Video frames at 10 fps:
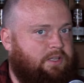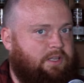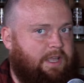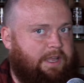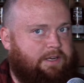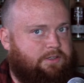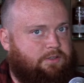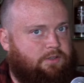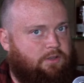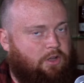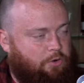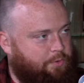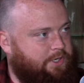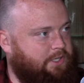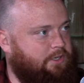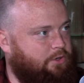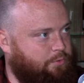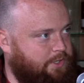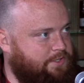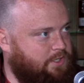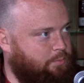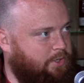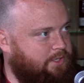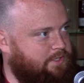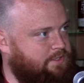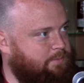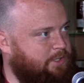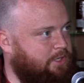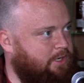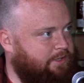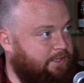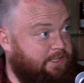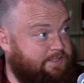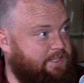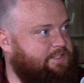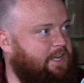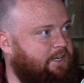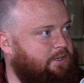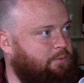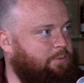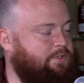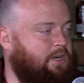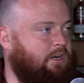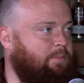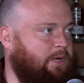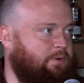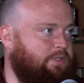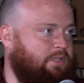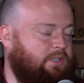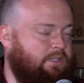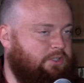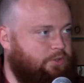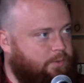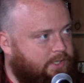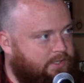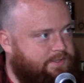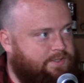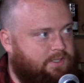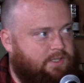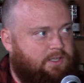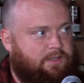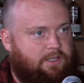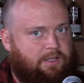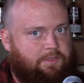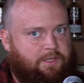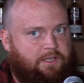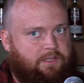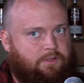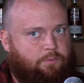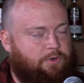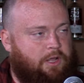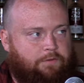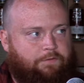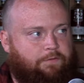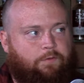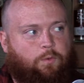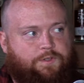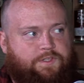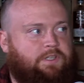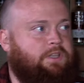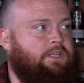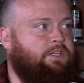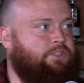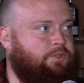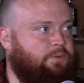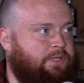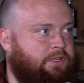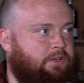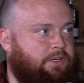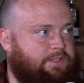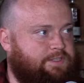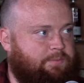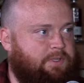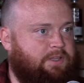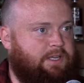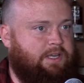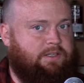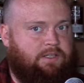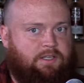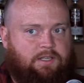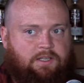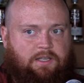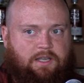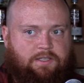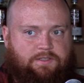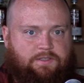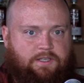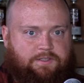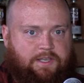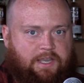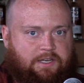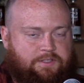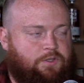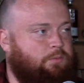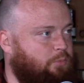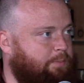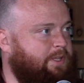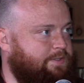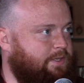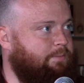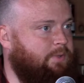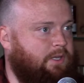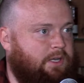and already agrees on what needs to be done and then gets excited when we talk about doing it, then I think we're not forcing the issue here. It's something that has gained its own momentum.